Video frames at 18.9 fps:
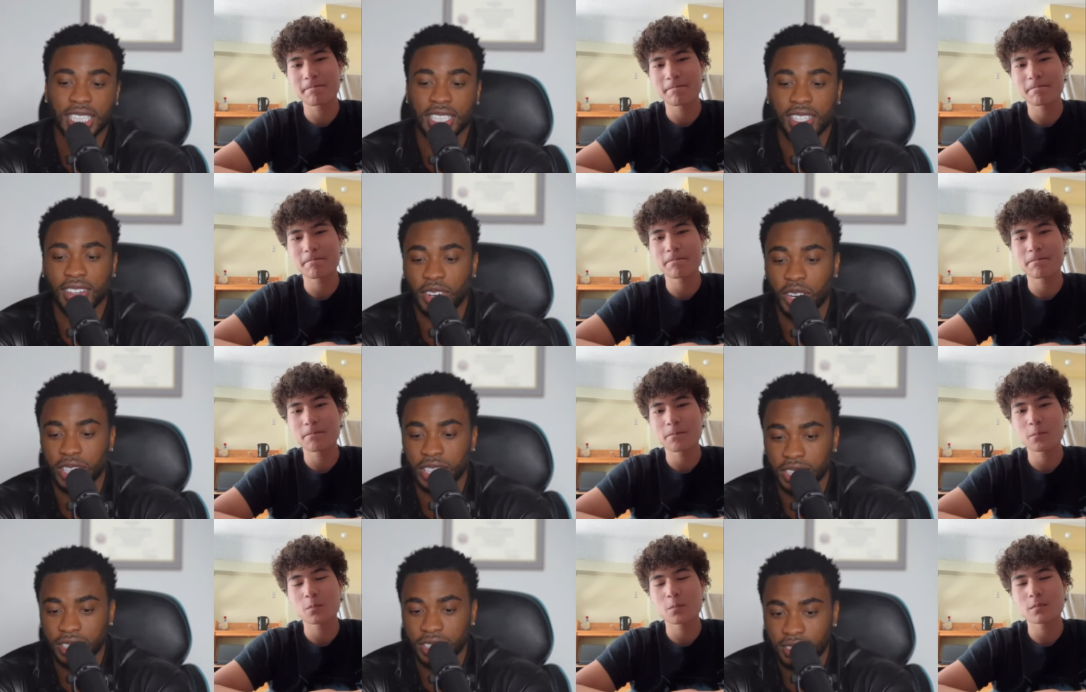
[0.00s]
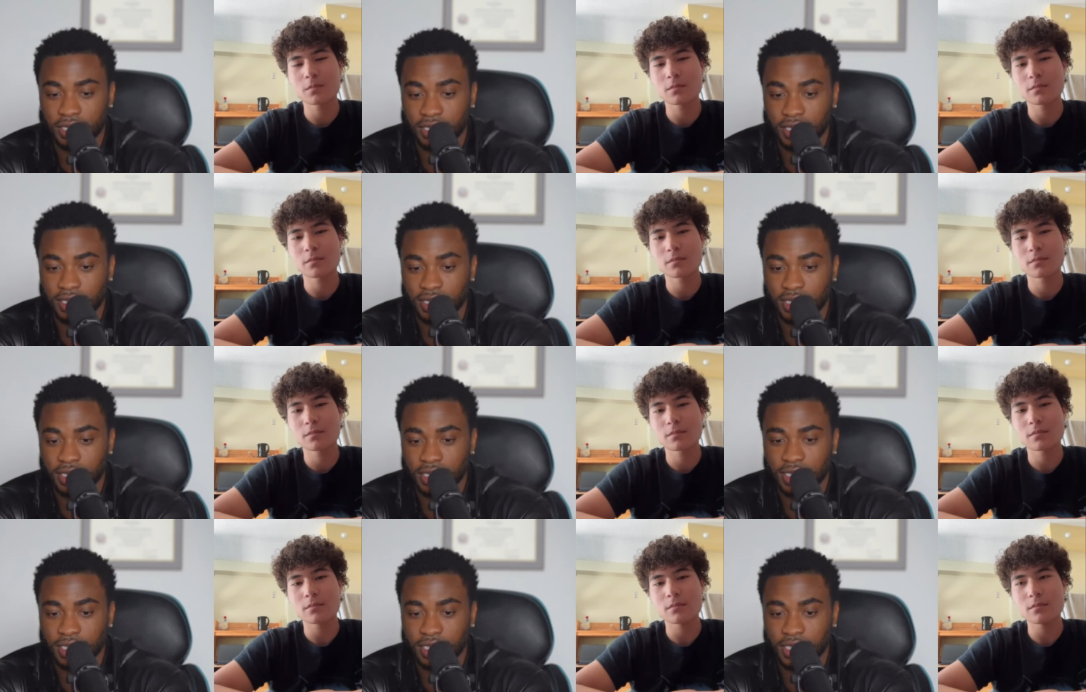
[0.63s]
Speaker 1: a virgin?
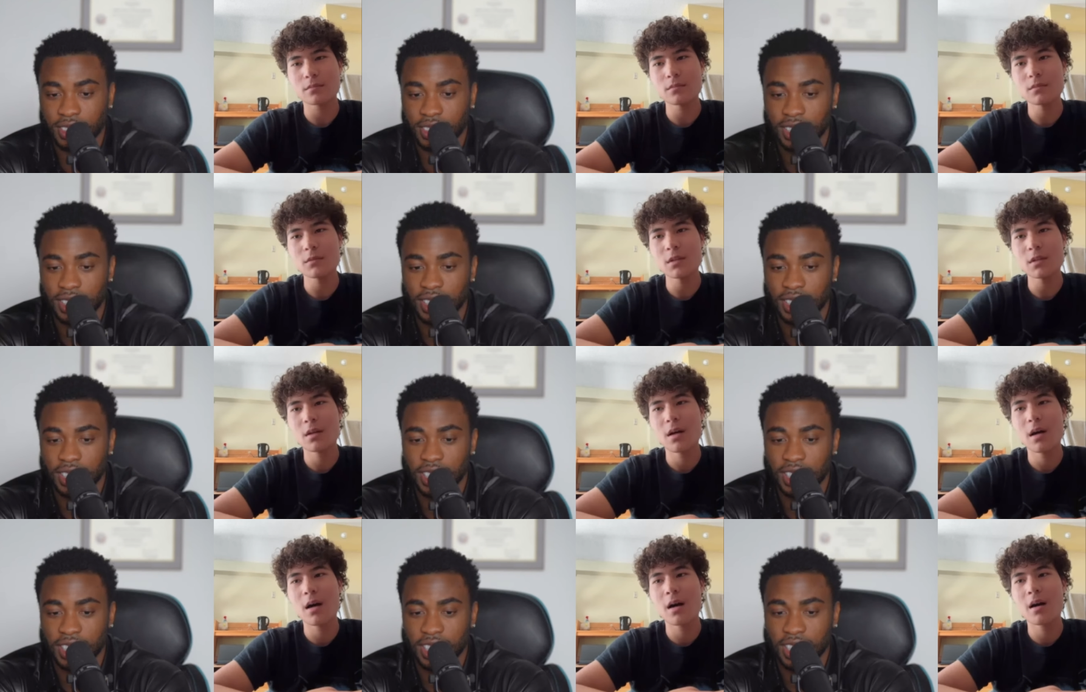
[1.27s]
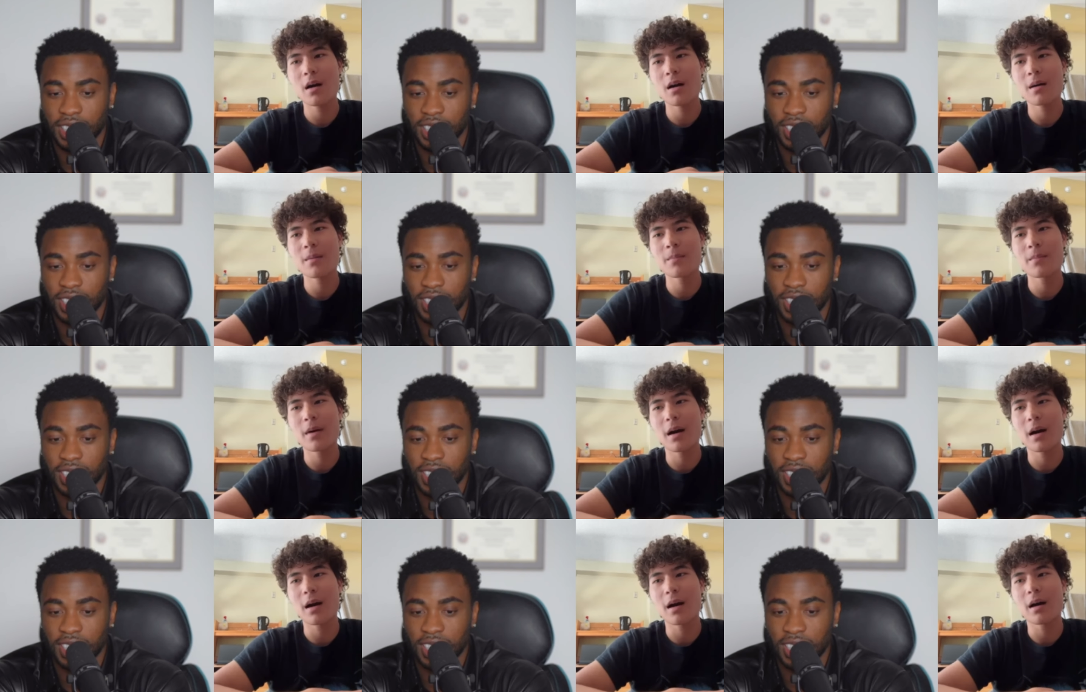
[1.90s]

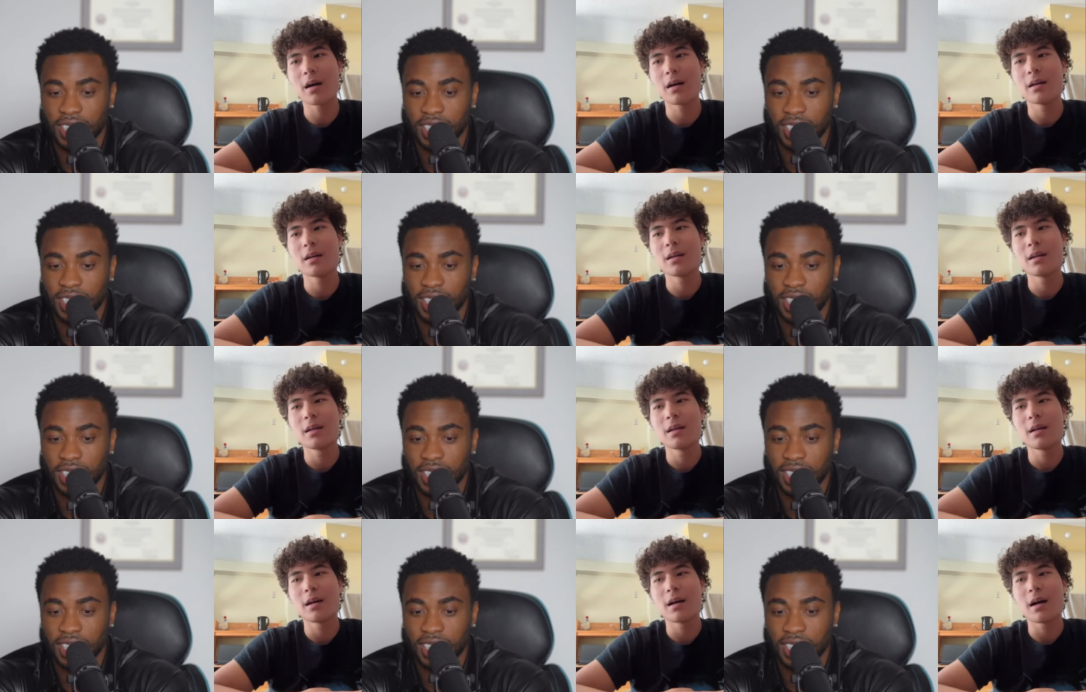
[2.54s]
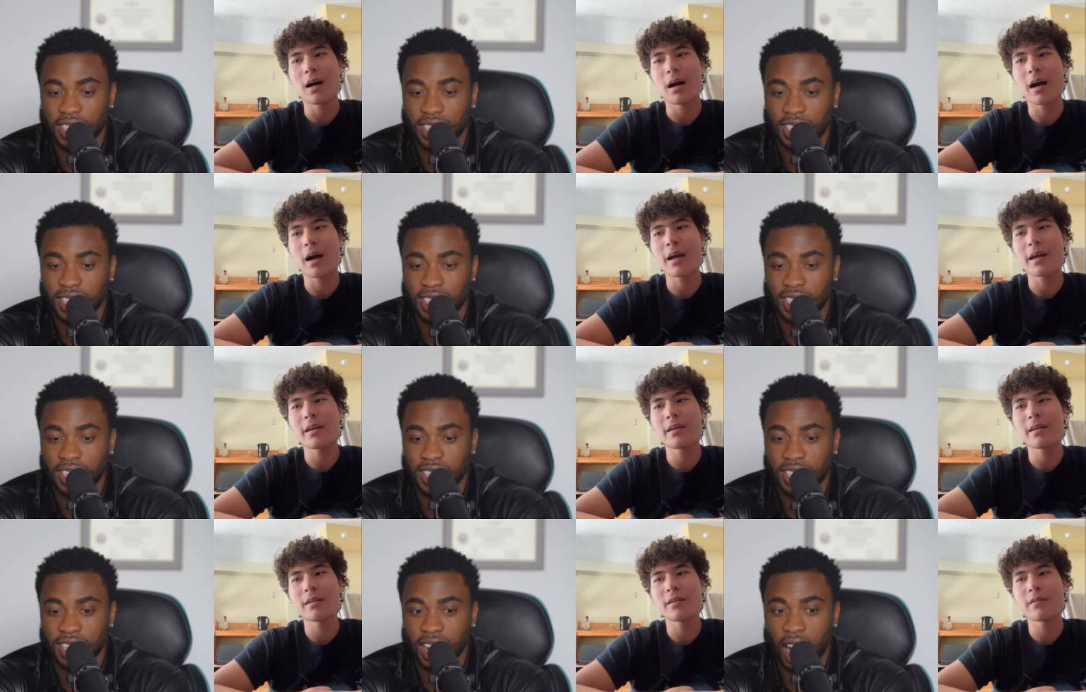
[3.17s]
Speaker 2: Um,
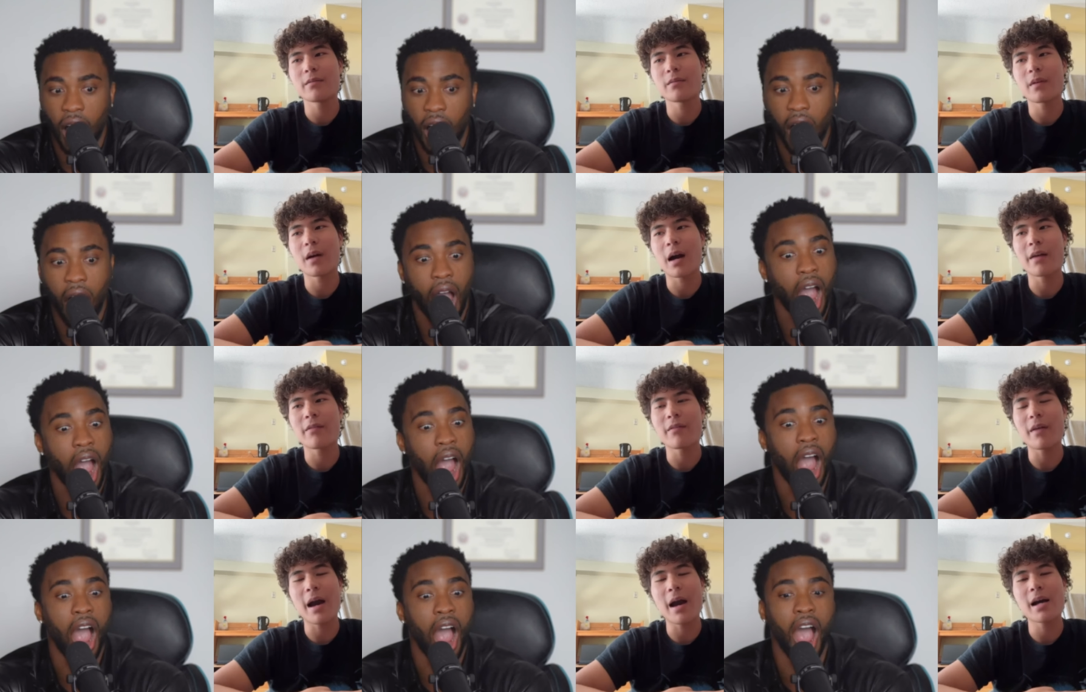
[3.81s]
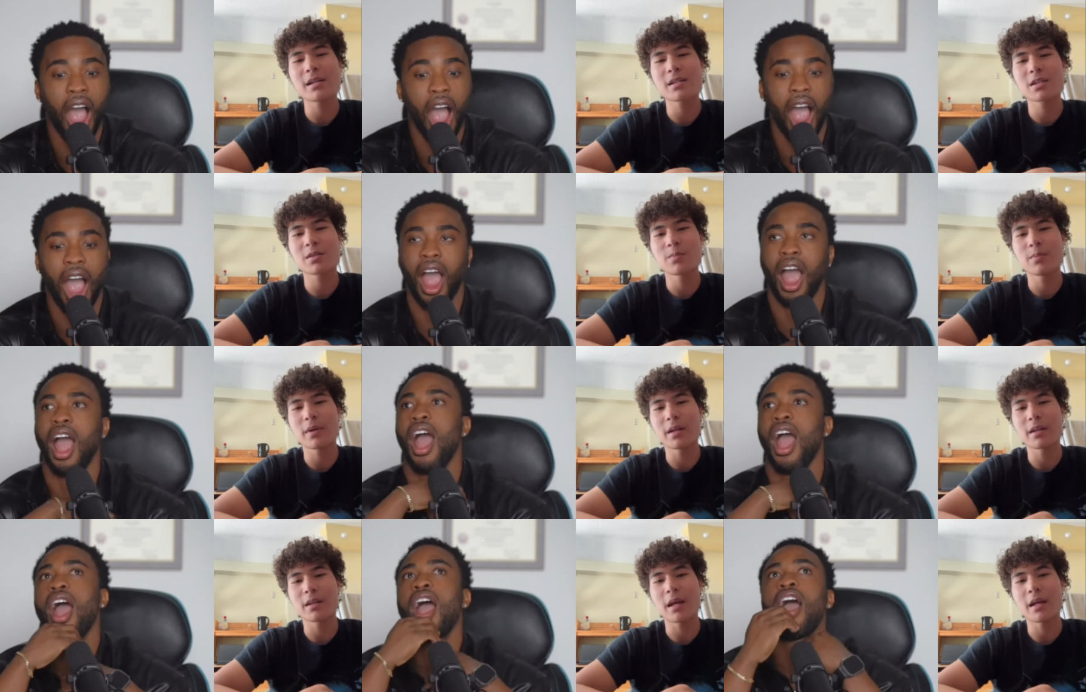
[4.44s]
I I've asked,
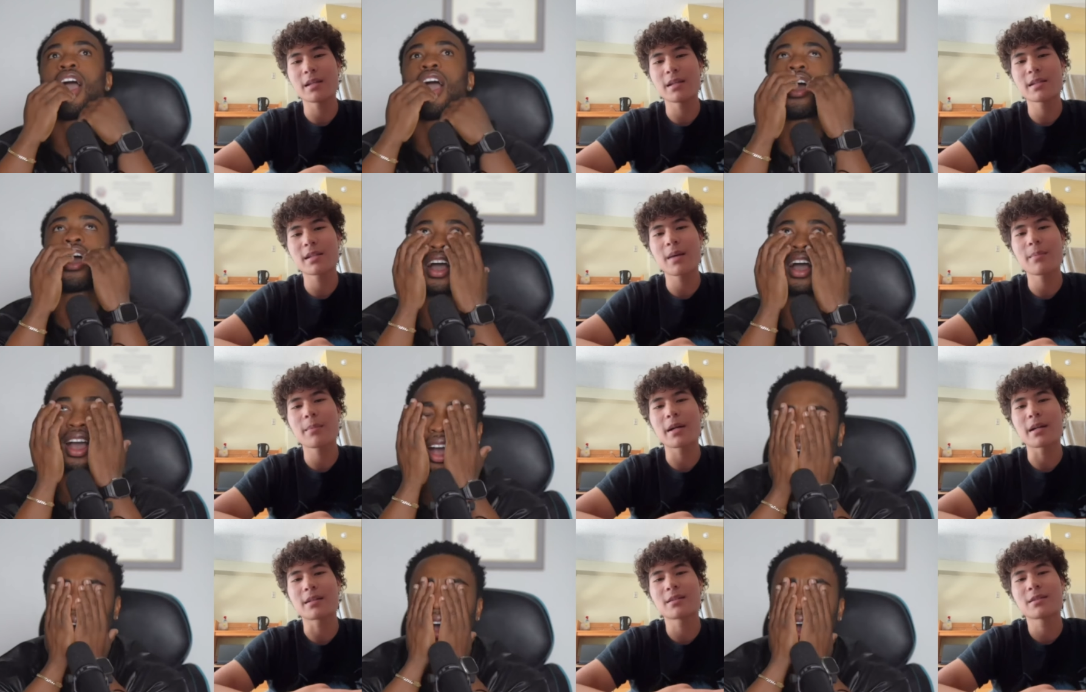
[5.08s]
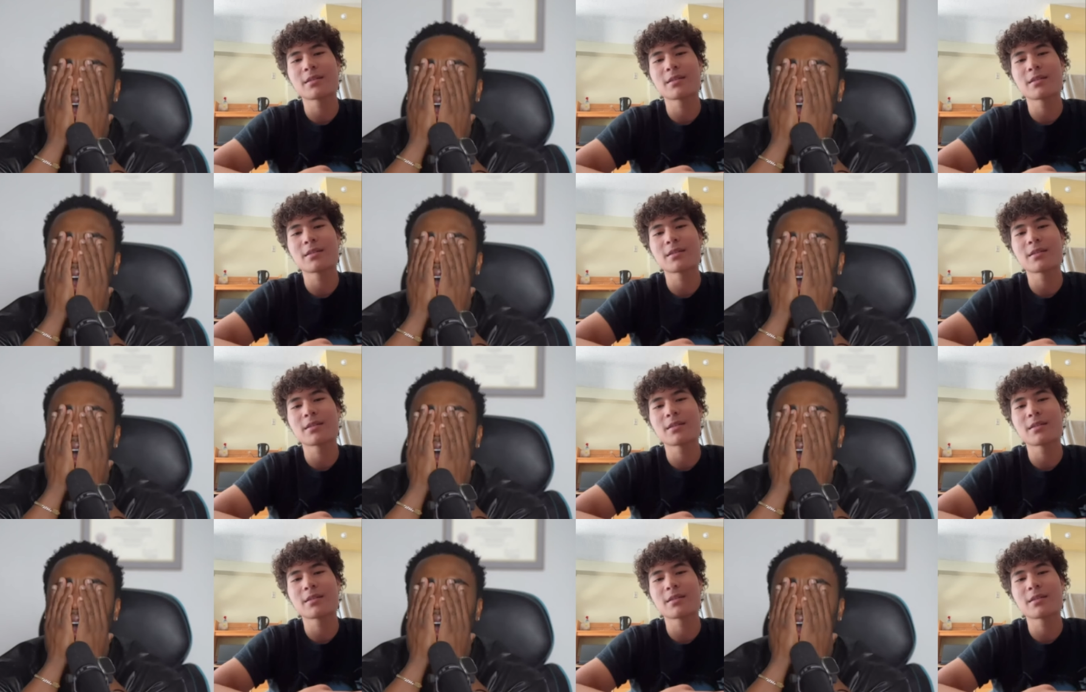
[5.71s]
but anytime I